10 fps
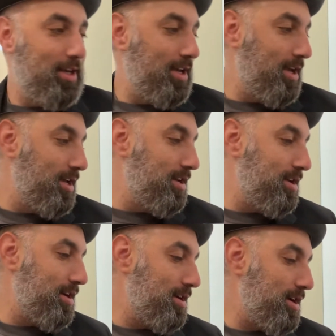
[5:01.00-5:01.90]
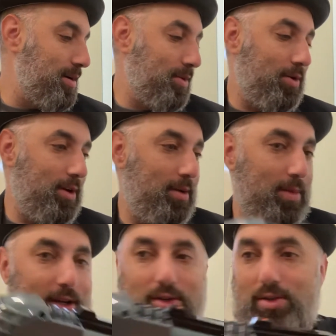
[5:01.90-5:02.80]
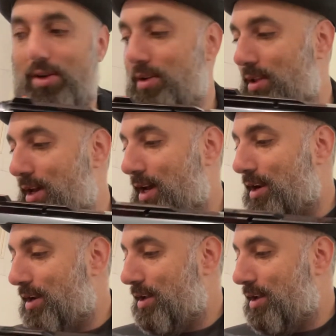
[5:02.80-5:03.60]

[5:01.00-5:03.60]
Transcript: and I'm going to make sure that